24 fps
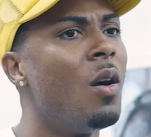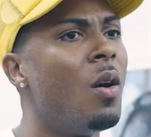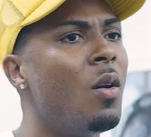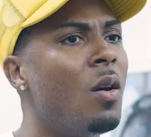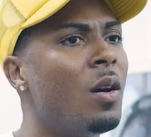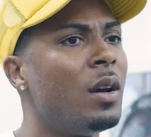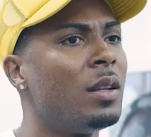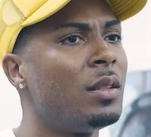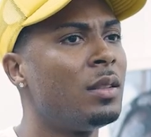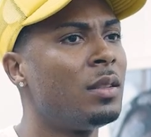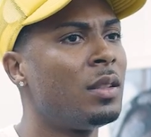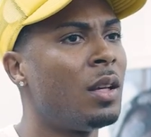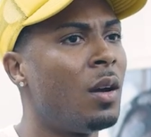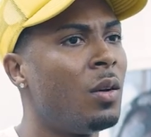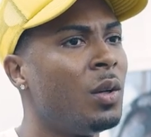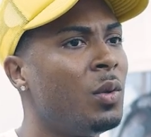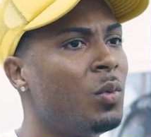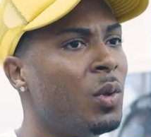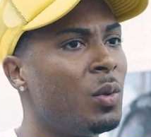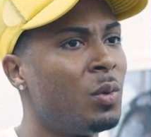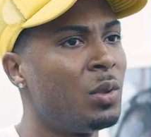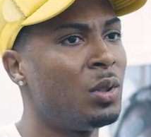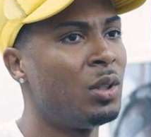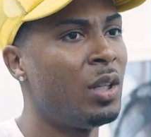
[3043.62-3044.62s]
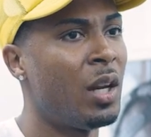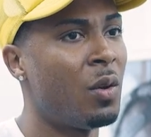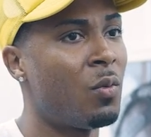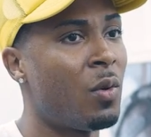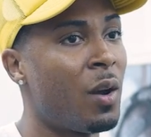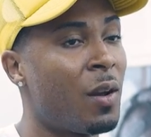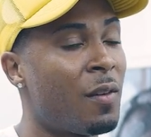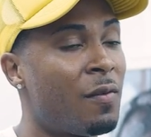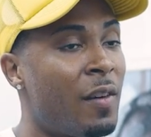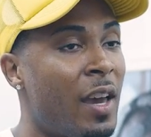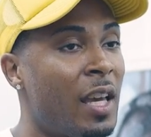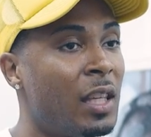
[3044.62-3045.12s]
on Tony Rivers
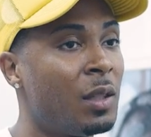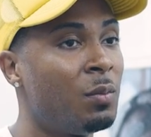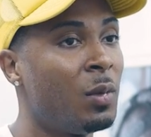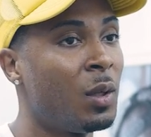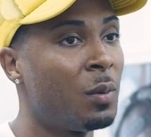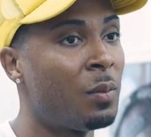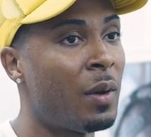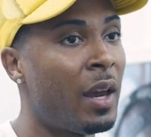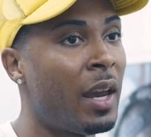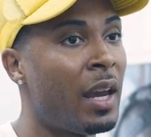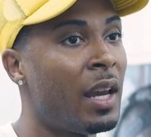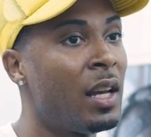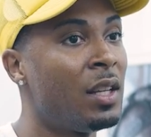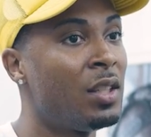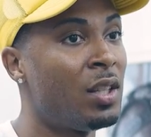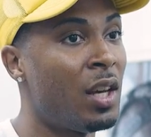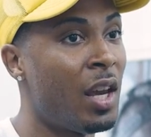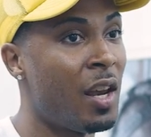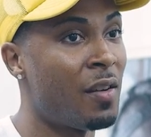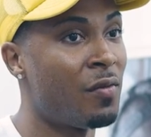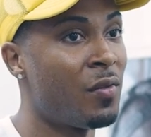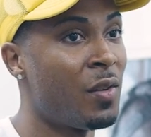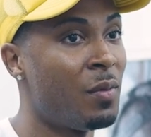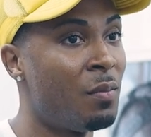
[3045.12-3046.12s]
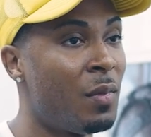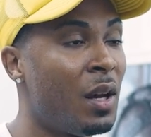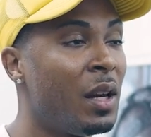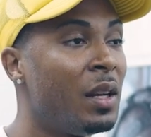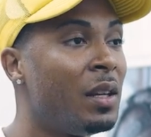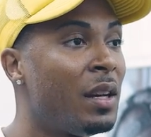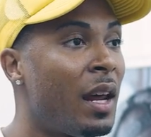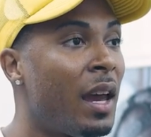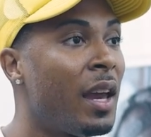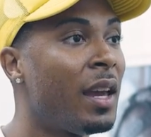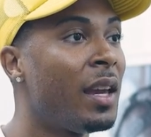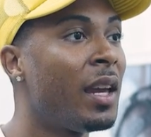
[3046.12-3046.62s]
Network Facebook page every
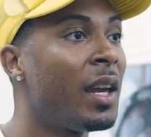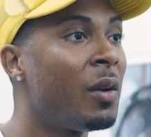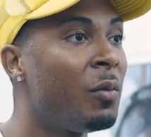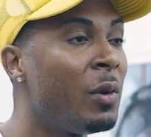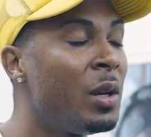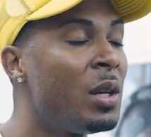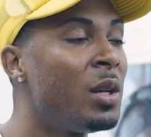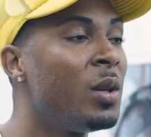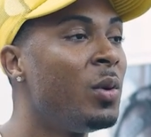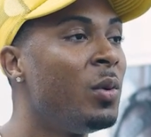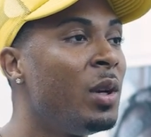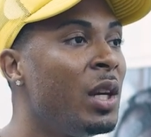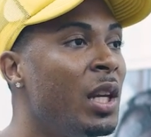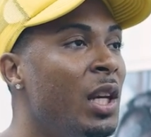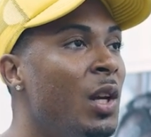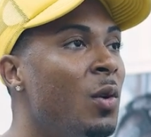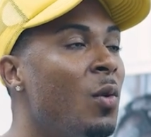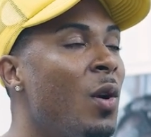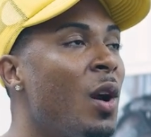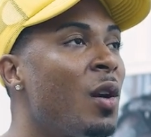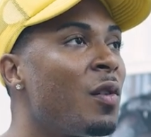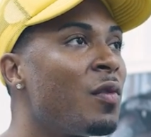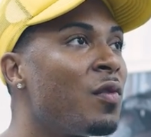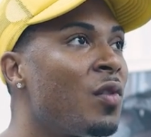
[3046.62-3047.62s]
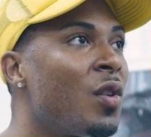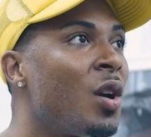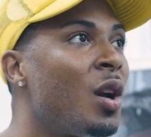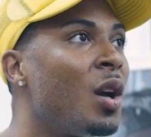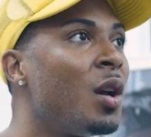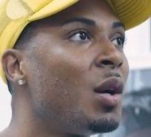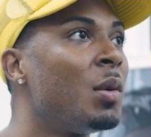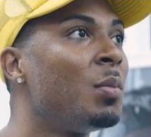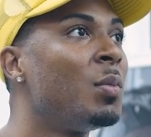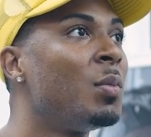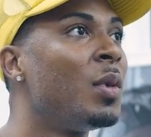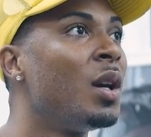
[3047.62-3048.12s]
Monday, and we do anywhere
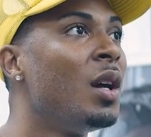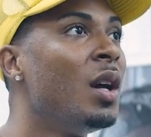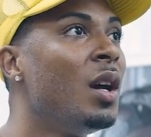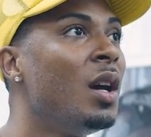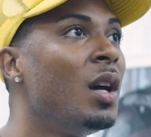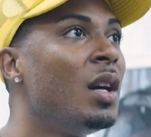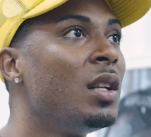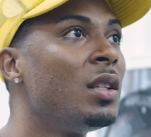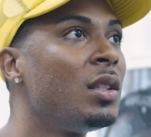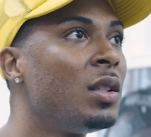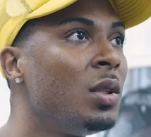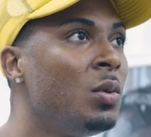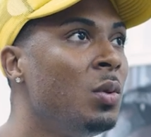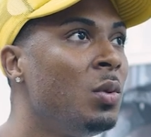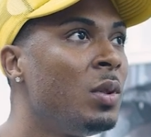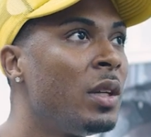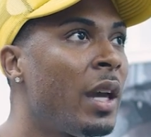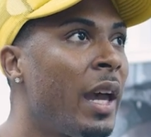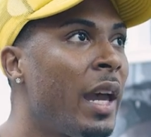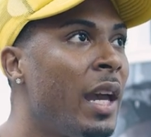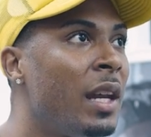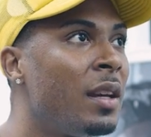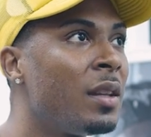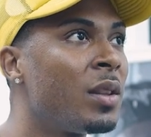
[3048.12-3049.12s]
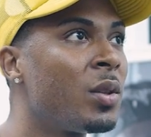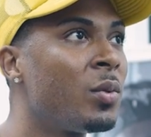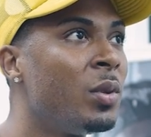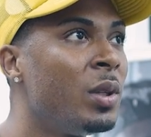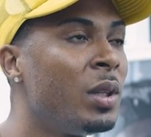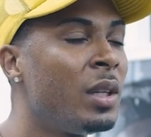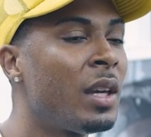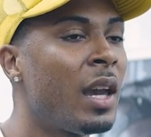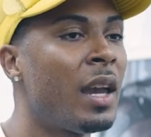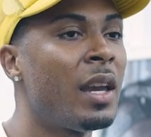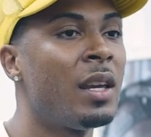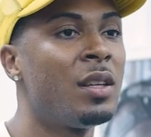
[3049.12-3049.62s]
from 2K to
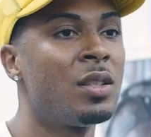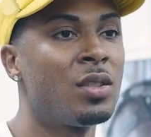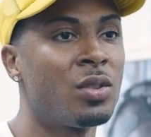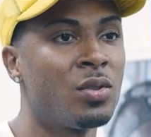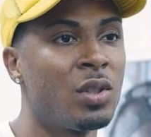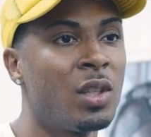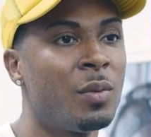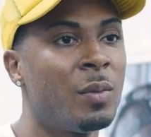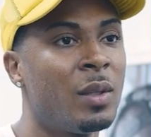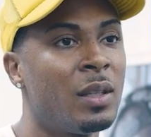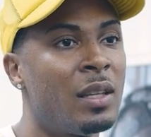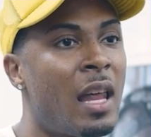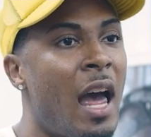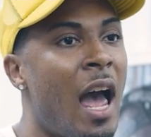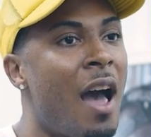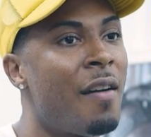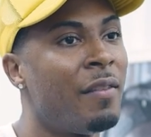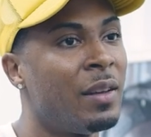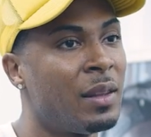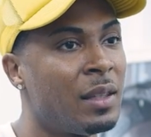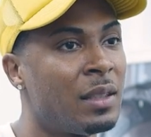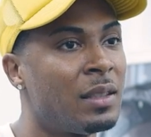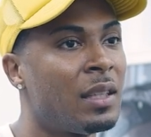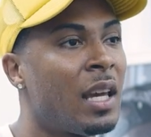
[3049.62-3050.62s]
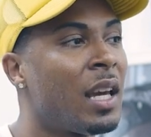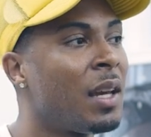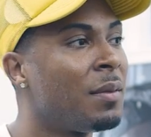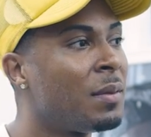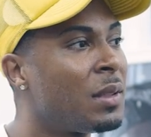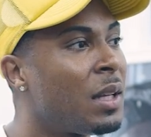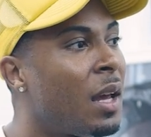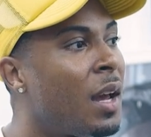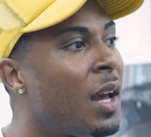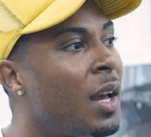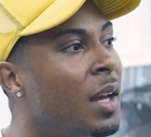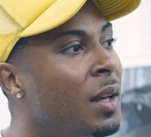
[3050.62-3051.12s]
3K streaming live at the same
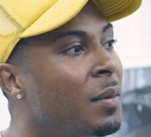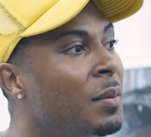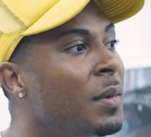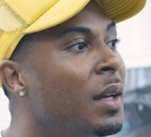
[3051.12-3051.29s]
time.